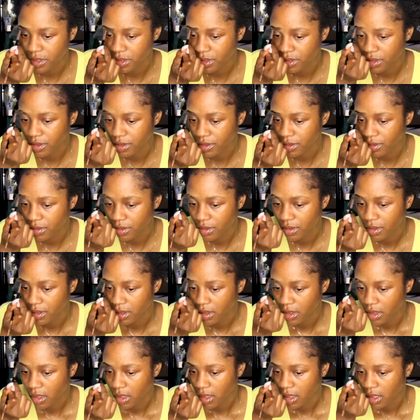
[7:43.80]
Too.
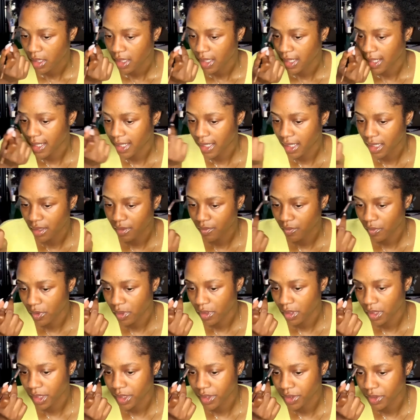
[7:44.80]
And what
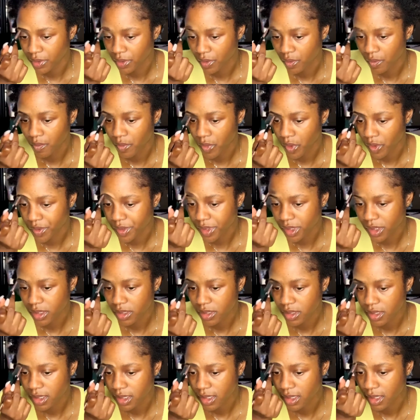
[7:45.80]
are you most
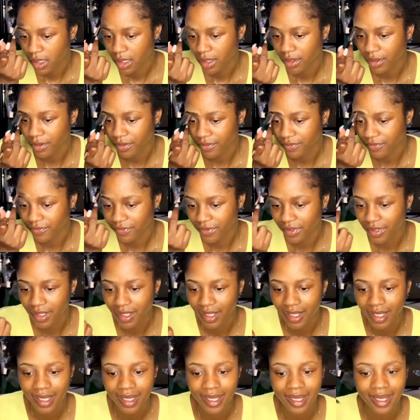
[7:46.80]
scared of?
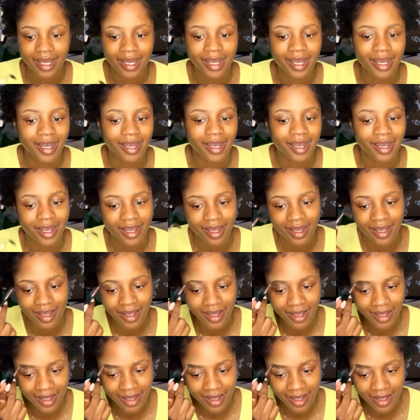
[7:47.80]

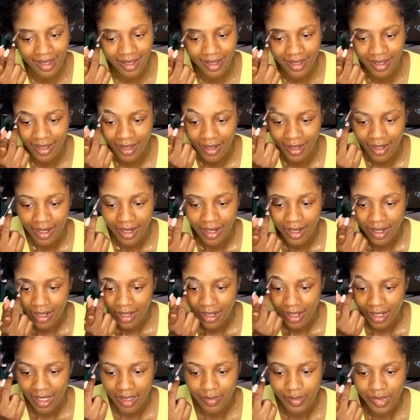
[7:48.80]

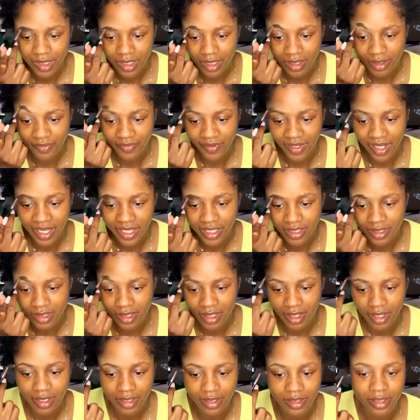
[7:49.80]
I'm scared of heights,
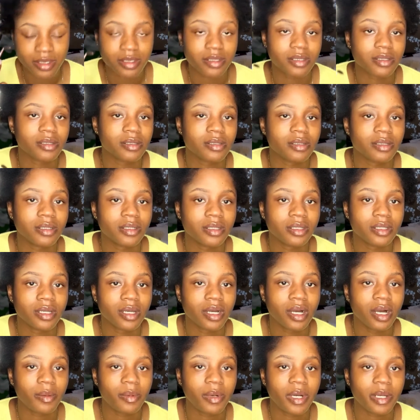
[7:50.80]
guys.
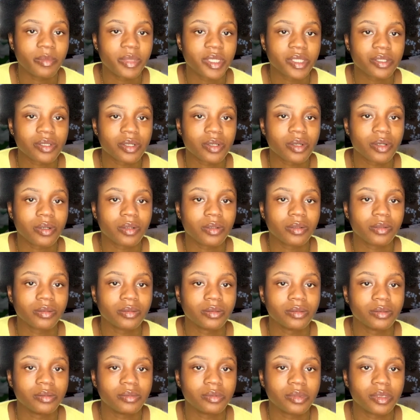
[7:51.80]
I might be tall,
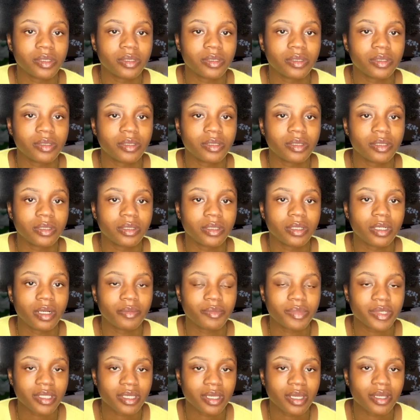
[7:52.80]
but I'm
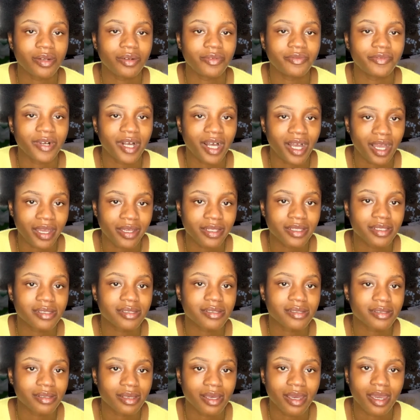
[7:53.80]
scared of
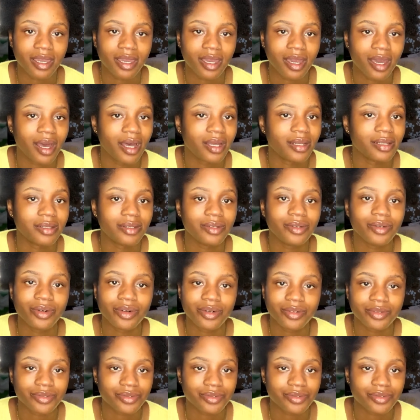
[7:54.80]
heights. I cannot